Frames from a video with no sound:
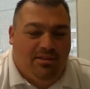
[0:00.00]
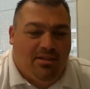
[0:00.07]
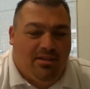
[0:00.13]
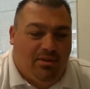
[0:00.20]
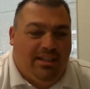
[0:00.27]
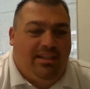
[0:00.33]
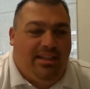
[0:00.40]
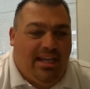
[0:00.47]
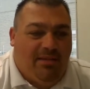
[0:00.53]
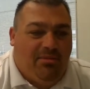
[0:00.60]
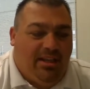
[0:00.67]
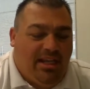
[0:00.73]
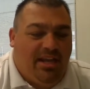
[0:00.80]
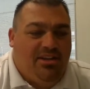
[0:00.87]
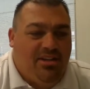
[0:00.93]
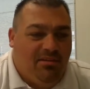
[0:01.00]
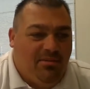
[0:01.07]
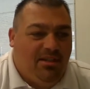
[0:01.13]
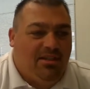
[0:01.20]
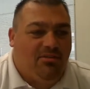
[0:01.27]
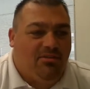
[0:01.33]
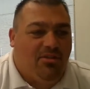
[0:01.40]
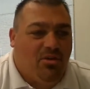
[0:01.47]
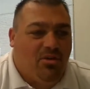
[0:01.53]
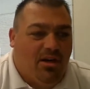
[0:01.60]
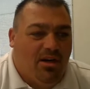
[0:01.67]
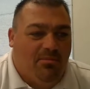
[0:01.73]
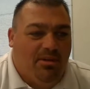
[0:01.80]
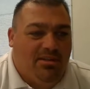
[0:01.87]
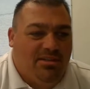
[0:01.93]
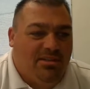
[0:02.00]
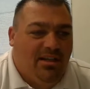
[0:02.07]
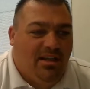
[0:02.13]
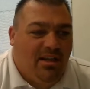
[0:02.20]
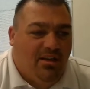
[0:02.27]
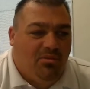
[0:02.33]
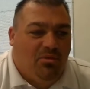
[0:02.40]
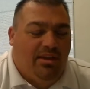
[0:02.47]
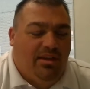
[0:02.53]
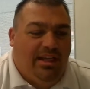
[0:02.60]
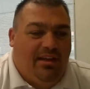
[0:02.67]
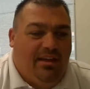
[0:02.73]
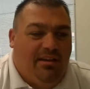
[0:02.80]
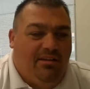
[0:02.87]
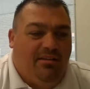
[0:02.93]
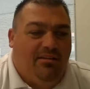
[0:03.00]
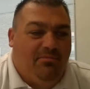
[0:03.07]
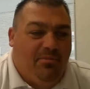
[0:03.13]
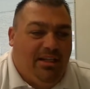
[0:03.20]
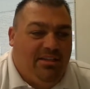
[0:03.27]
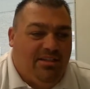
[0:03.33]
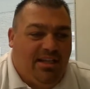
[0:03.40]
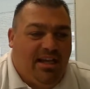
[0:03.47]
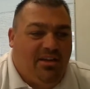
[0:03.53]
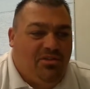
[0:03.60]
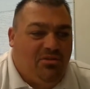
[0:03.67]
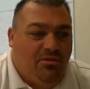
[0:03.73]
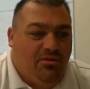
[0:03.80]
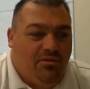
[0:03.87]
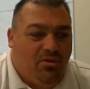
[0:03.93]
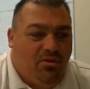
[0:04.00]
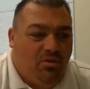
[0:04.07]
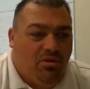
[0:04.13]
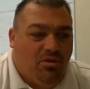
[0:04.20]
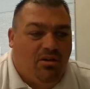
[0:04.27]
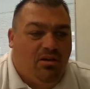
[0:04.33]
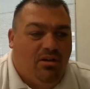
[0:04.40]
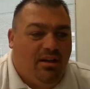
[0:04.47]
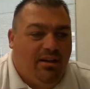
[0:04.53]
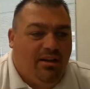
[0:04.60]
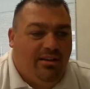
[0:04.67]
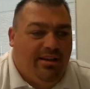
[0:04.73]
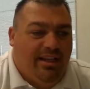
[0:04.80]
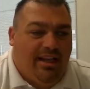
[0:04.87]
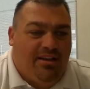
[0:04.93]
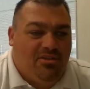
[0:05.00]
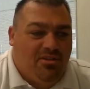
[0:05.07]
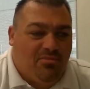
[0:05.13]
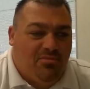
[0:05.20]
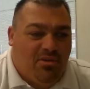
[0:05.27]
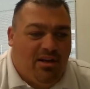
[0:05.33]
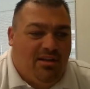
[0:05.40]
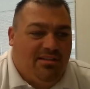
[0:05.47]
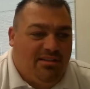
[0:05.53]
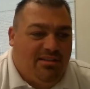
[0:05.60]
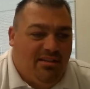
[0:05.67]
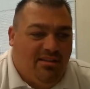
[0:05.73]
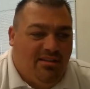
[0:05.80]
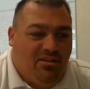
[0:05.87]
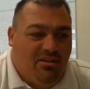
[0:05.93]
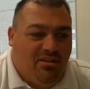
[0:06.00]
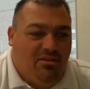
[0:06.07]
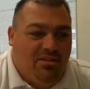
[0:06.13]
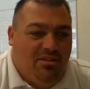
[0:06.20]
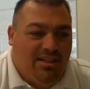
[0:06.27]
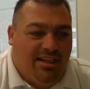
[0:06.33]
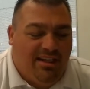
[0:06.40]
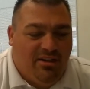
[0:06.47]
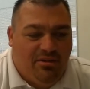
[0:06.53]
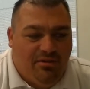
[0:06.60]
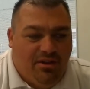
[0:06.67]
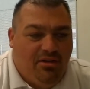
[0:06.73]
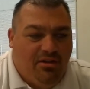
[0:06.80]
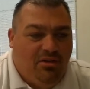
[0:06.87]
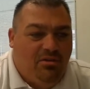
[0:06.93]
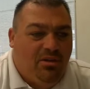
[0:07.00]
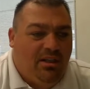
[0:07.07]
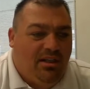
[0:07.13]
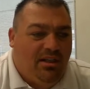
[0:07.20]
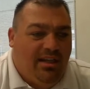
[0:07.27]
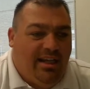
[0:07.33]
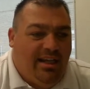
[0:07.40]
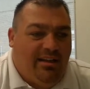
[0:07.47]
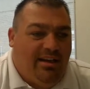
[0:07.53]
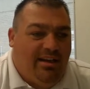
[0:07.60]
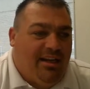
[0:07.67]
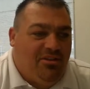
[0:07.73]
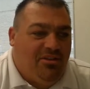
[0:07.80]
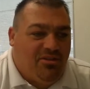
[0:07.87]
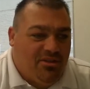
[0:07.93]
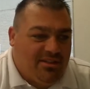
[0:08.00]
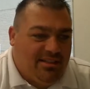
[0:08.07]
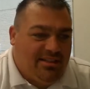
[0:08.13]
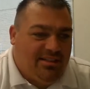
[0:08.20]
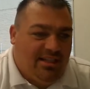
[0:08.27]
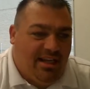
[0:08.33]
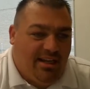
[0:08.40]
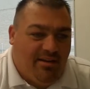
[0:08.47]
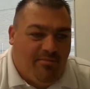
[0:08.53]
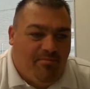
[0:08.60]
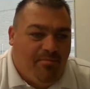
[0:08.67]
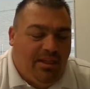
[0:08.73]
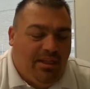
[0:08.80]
complete the application and meet the requirements will then be scheduled for the entrance process that includes an interview and an entrance exam.